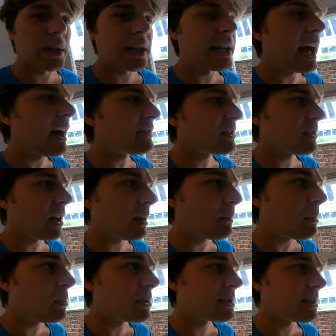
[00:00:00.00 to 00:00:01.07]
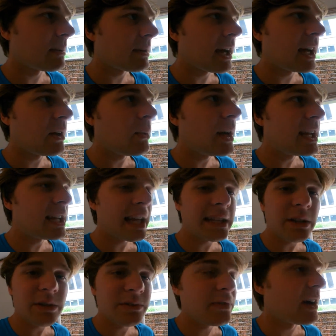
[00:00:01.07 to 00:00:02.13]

we're gonna have to come up with some kind of way to get those